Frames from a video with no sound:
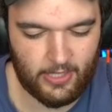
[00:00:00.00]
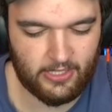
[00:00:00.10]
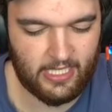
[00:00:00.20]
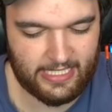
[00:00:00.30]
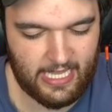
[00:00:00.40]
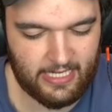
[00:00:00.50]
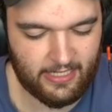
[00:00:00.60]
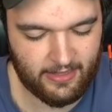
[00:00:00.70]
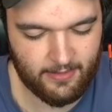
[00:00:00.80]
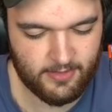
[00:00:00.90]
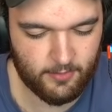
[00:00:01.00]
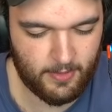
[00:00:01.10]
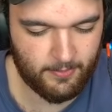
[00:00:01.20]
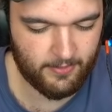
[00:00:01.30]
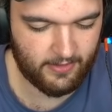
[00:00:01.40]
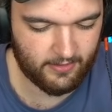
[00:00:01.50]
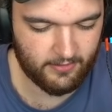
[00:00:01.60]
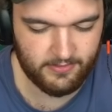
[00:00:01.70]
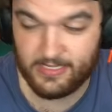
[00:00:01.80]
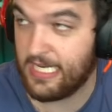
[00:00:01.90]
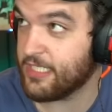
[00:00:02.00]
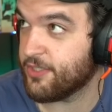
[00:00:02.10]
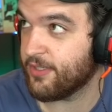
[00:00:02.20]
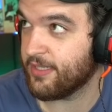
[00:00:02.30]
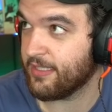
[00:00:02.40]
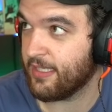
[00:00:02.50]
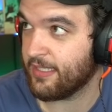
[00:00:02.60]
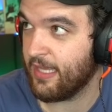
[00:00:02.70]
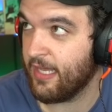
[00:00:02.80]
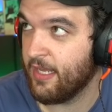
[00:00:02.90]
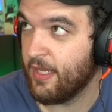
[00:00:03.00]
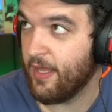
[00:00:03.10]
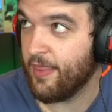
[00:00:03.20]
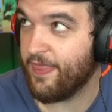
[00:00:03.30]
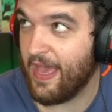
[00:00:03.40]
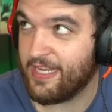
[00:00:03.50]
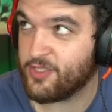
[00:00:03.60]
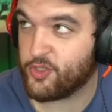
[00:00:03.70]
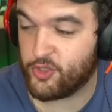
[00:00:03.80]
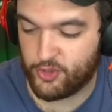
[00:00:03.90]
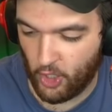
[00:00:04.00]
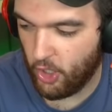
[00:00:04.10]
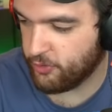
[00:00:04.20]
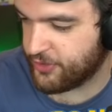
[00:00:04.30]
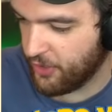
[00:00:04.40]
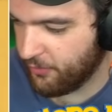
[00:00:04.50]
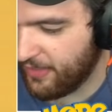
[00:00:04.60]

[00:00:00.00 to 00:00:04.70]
I don't like editing them so people think they're staged or anything like that. That is so, so